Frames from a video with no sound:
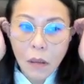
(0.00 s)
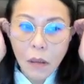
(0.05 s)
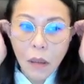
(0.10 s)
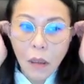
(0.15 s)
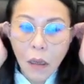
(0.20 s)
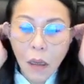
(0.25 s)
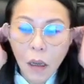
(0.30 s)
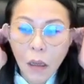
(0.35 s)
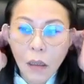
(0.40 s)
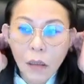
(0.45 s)

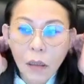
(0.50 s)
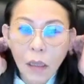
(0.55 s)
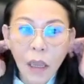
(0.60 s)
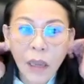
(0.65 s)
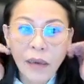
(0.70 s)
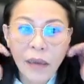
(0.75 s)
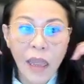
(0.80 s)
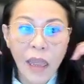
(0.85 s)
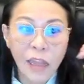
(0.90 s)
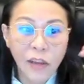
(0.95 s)
uh
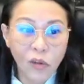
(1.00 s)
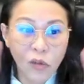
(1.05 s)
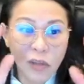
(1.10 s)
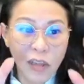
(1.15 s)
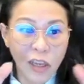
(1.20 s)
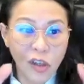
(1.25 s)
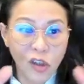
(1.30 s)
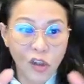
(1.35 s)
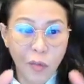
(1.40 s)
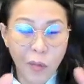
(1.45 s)
and then I don't
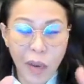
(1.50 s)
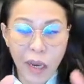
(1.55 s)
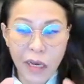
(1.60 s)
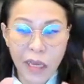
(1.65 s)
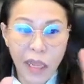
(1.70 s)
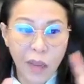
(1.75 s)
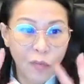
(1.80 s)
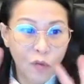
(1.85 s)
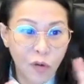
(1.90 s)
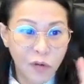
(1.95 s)
touch your money
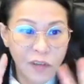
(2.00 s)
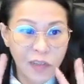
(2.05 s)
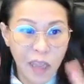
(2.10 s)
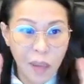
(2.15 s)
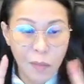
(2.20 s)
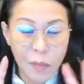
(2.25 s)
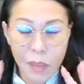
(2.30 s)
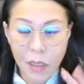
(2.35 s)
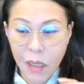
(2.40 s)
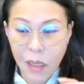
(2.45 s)
I'm not a
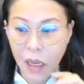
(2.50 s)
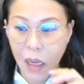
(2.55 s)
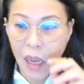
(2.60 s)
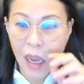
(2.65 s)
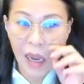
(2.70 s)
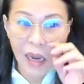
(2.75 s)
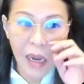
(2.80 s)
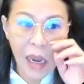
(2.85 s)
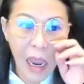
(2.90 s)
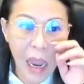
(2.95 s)
scammer ah
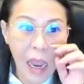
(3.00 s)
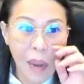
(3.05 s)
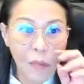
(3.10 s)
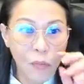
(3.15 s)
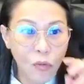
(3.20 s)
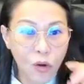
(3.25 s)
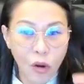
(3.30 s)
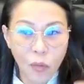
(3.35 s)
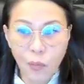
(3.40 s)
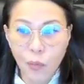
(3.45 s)
and then I'm
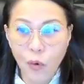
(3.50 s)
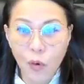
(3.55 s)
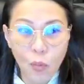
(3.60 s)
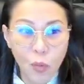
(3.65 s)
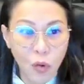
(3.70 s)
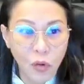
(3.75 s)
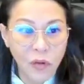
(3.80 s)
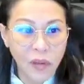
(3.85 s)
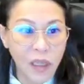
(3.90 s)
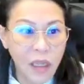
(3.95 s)
not
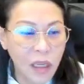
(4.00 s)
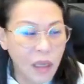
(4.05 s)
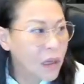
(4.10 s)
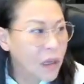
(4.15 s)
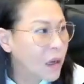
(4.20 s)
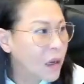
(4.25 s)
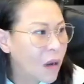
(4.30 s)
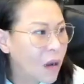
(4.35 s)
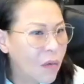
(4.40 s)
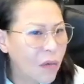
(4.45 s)

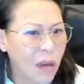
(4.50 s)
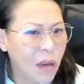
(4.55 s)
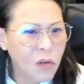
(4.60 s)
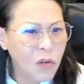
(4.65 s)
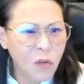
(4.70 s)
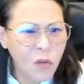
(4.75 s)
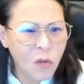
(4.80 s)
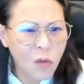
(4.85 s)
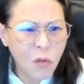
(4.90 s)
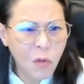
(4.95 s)
promoting uh what
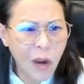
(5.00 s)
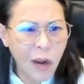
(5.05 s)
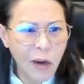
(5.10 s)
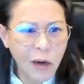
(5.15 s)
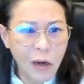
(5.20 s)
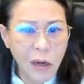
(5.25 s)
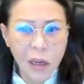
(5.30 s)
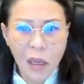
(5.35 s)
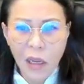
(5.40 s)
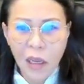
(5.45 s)
don't know what
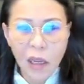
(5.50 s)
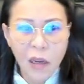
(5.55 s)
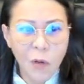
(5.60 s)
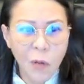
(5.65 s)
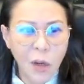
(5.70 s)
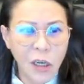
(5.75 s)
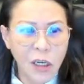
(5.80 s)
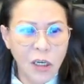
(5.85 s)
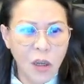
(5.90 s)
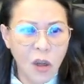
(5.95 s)

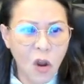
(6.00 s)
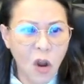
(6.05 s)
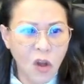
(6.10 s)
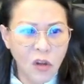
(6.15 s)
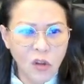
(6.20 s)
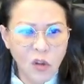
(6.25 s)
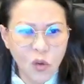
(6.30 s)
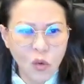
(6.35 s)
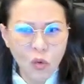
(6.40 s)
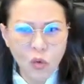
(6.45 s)
what the
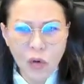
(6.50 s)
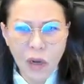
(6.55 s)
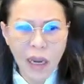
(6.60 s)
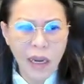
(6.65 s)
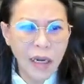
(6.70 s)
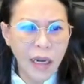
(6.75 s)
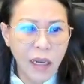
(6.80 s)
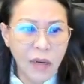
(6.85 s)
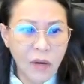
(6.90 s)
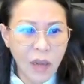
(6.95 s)
cost two nine
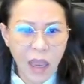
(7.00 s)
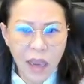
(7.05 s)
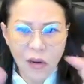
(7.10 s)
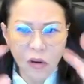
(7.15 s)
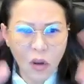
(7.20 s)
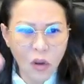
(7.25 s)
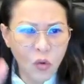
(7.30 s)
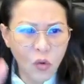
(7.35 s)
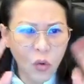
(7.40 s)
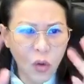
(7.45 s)
nine I nine. I'm
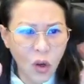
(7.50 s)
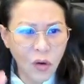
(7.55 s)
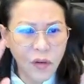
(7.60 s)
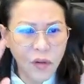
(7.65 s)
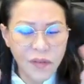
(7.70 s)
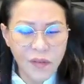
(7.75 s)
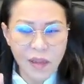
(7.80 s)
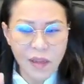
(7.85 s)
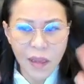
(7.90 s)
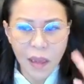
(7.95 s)
not doing all
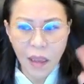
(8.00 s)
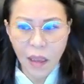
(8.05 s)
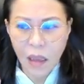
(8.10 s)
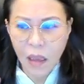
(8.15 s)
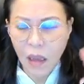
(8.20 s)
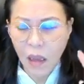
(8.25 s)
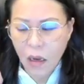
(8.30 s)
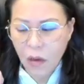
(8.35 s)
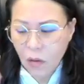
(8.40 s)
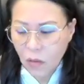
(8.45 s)
this thing ah
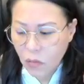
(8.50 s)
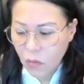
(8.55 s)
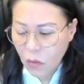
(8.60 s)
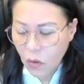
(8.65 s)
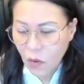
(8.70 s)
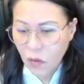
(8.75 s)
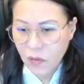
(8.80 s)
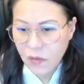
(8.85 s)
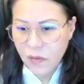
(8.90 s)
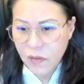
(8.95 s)
I not doing
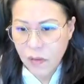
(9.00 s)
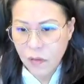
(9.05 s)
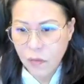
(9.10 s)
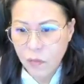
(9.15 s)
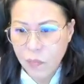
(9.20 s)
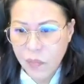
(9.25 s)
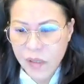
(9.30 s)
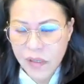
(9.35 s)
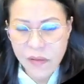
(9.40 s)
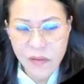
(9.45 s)
all this thing
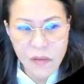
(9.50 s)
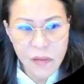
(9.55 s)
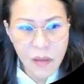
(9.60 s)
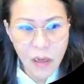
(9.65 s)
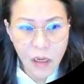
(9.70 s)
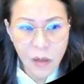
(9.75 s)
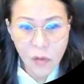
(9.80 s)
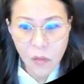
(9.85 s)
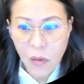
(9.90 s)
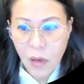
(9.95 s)
please
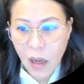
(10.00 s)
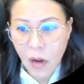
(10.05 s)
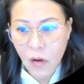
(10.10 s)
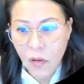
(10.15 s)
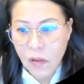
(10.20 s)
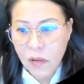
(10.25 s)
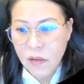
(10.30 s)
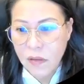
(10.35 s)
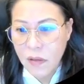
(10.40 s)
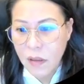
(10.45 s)
I don't like all
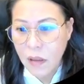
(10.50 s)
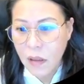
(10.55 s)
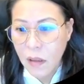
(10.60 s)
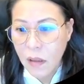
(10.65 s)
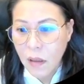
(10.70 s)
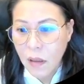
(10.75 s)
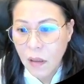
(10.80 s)
this thing